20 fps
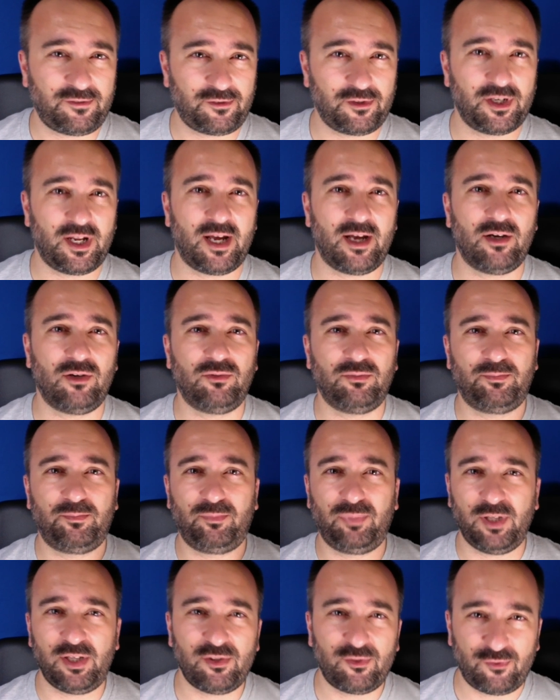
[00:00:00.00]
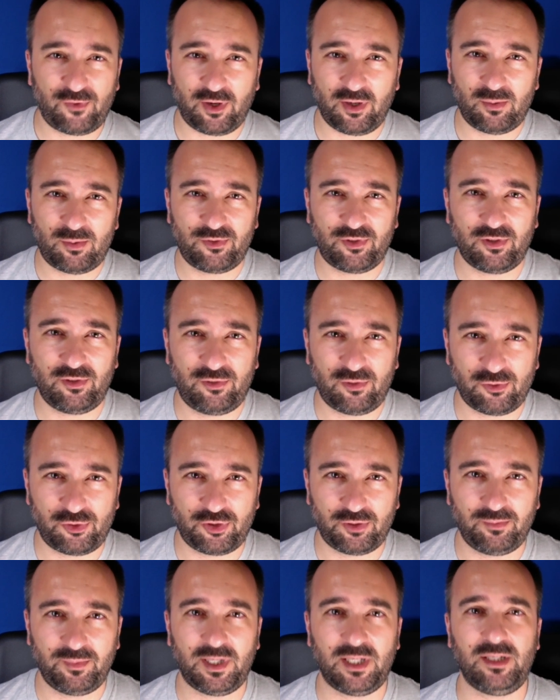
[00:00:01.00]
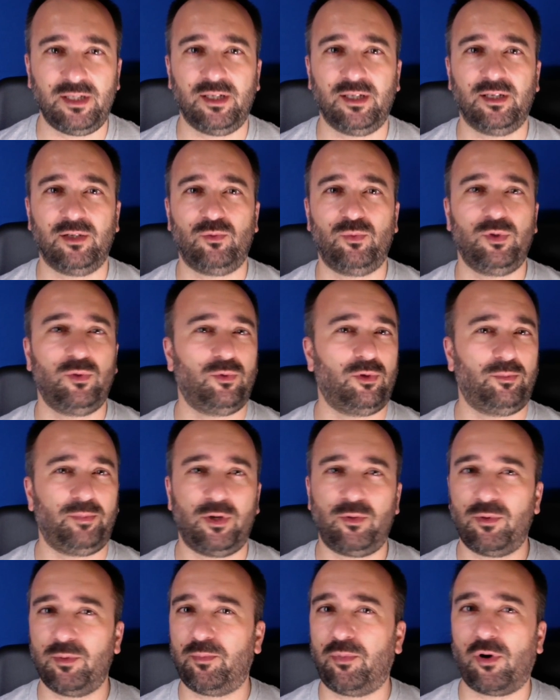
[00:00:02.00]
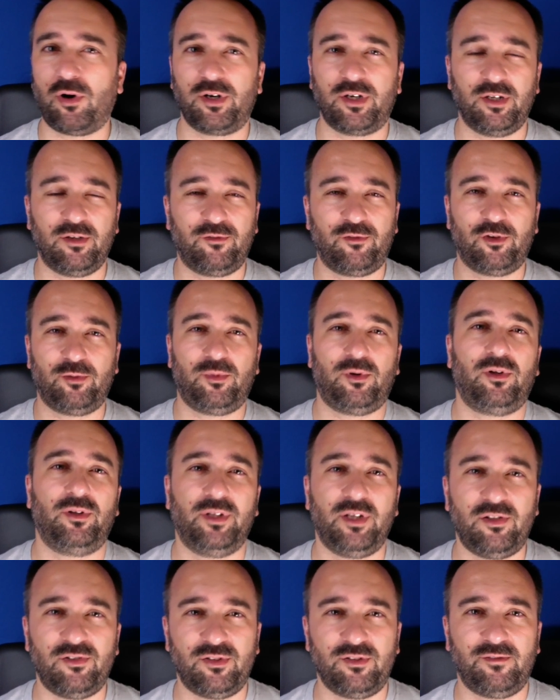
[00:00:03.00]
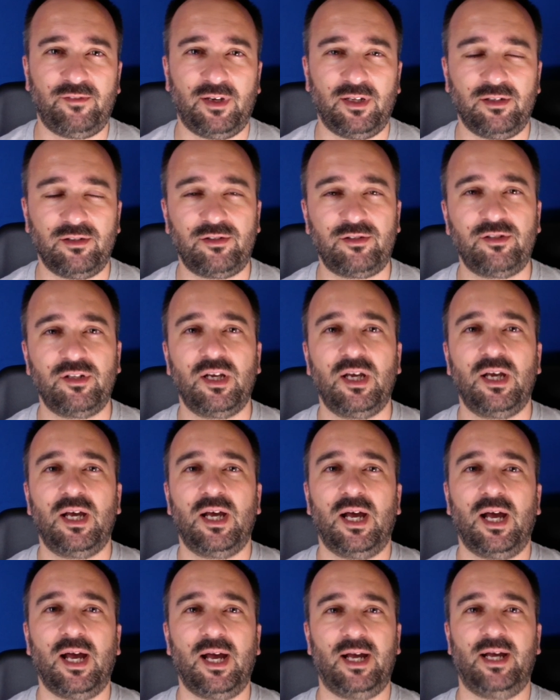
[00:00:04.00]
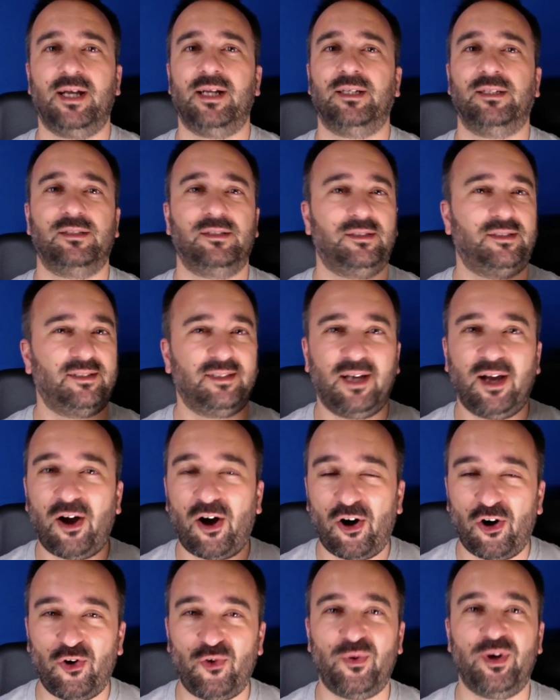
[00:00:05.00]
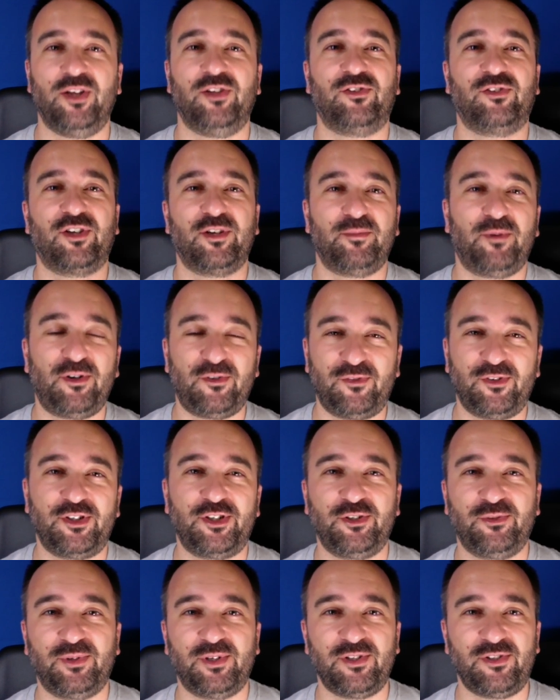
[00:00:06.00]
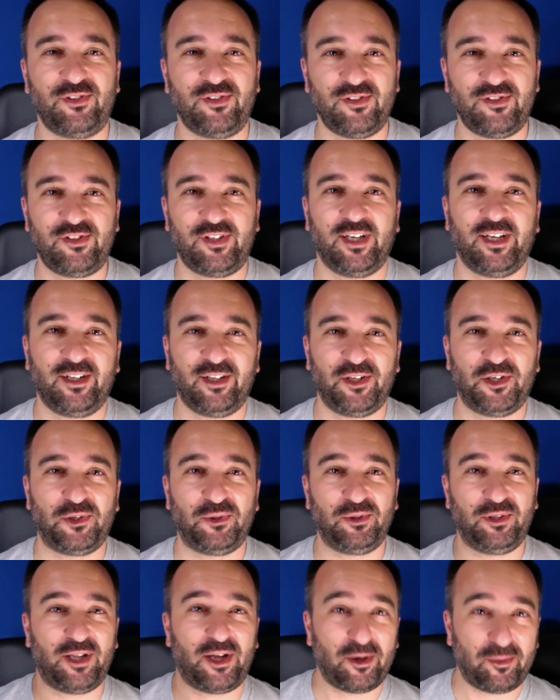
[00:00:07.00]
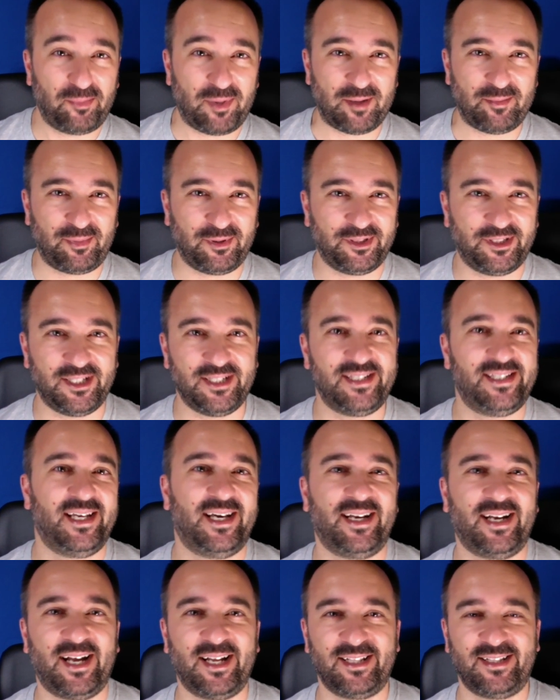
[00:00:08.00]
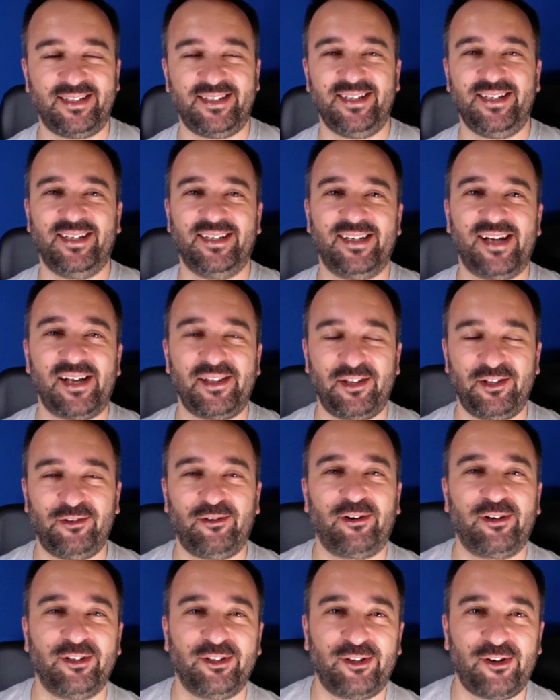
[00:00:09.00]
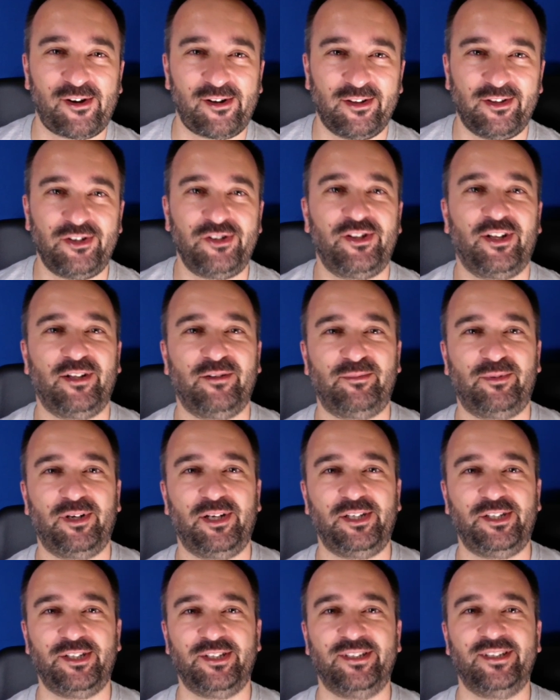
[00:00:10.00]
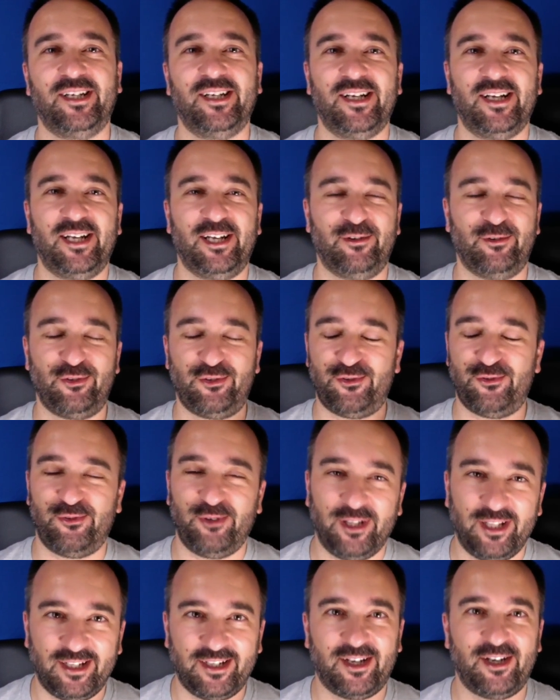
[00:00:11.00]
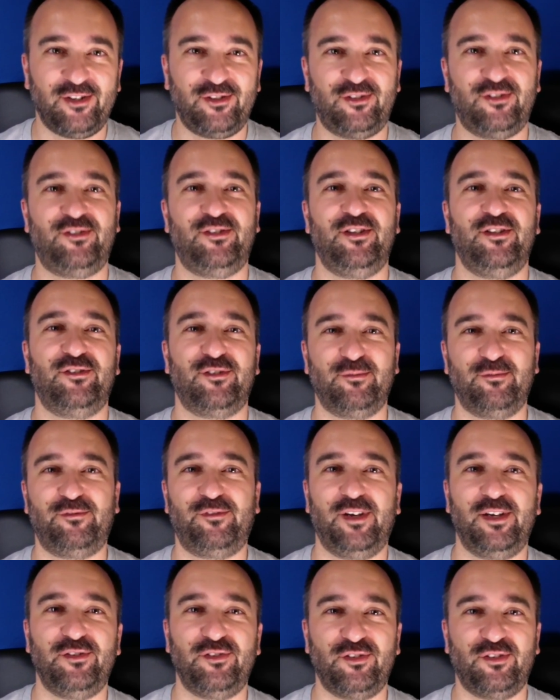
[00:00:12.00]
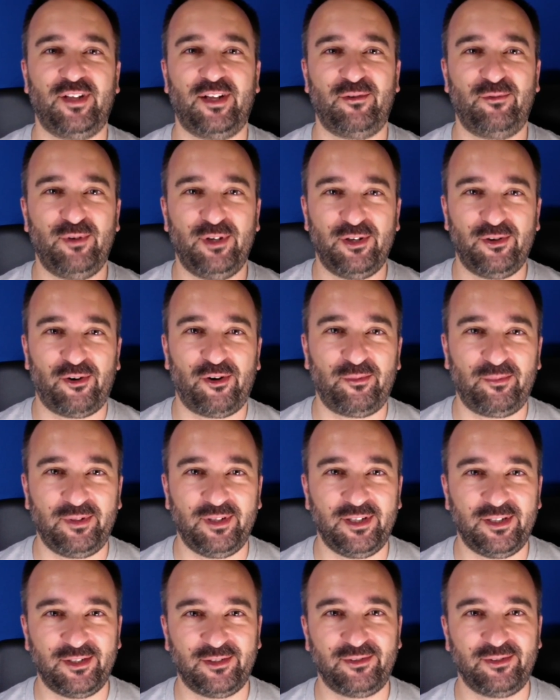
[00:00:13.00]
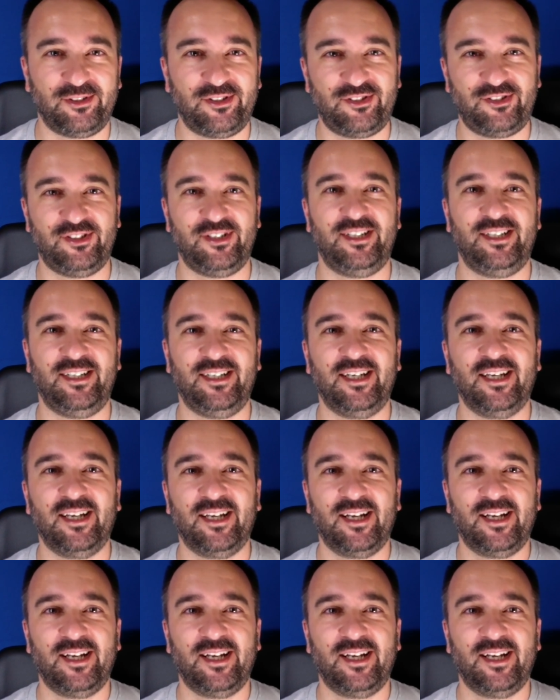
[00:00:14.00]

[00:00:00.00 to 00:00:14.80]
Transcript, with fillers: for now. Please follow us on social media. We will be reporting from all these events, and always come over to us and say hello. A lot of people did that at the Northern College celebration. It was really nice to see some faces that we normally don't see,